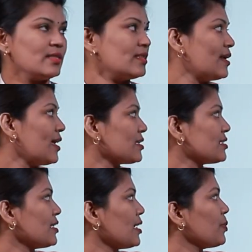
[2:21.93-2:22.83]
The
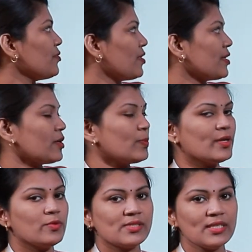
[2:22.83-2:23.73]
direction can be found out by
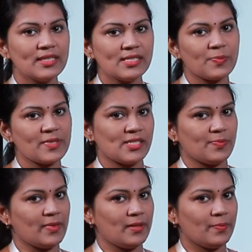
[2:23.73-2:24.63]
using this
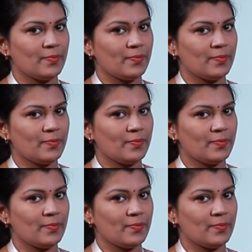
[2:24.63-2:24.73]
principle.